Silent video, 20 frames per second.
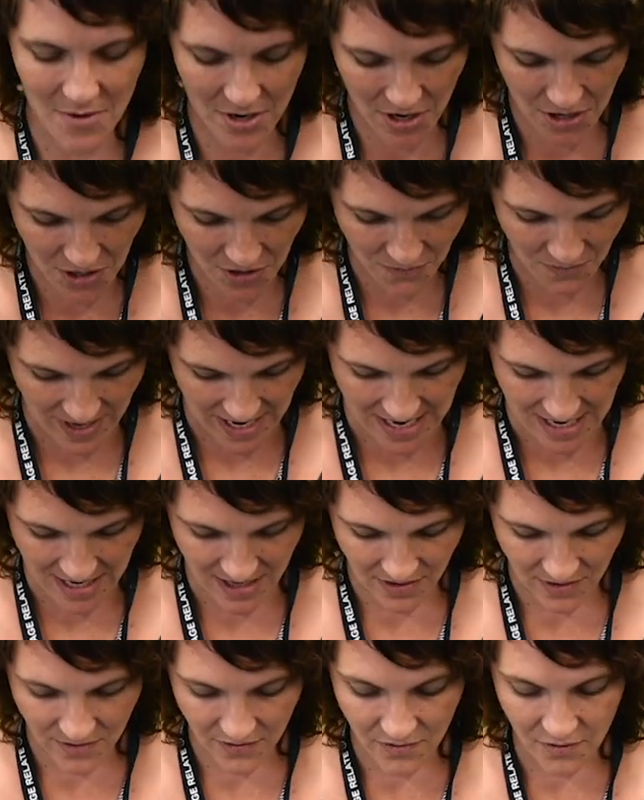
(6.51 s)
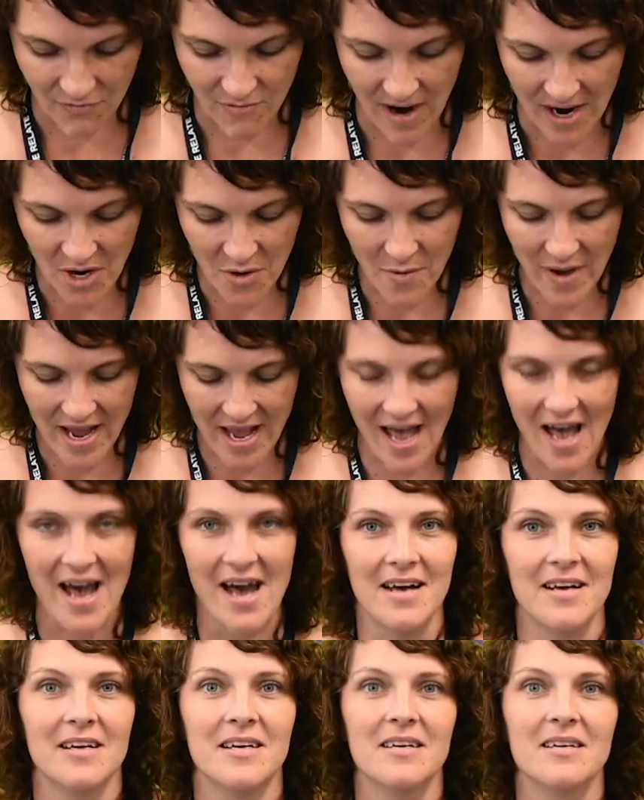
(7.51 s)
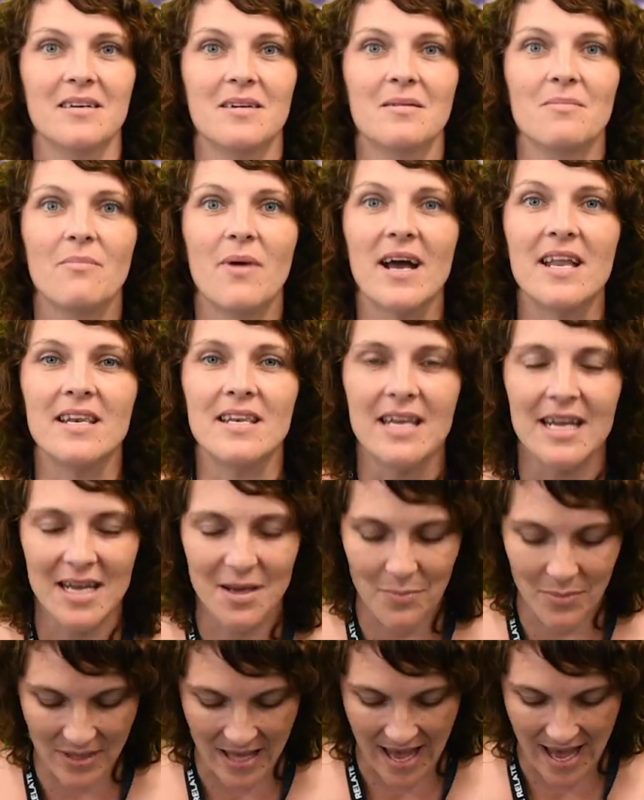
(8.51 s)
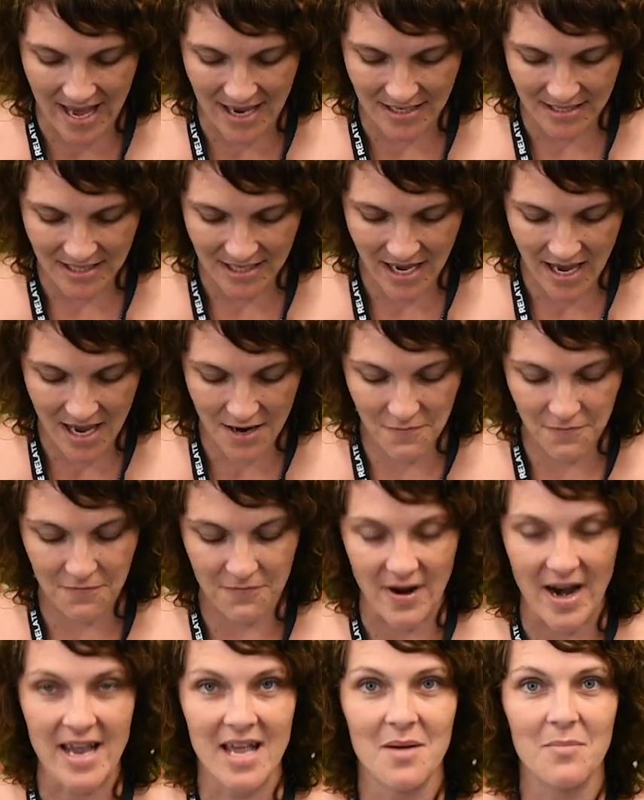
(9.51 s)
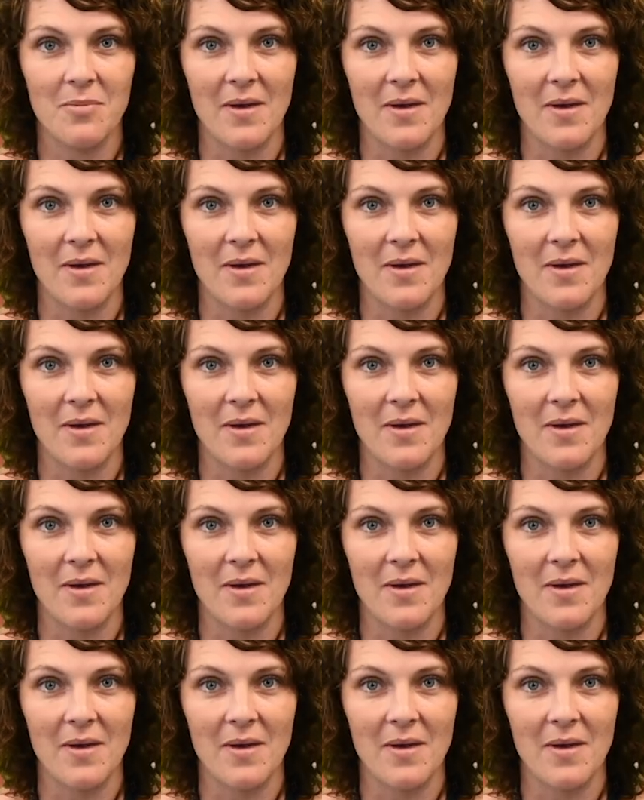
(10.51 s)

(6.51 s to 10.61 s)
we're going to read The Runaway Hug by Nick Bland and Freya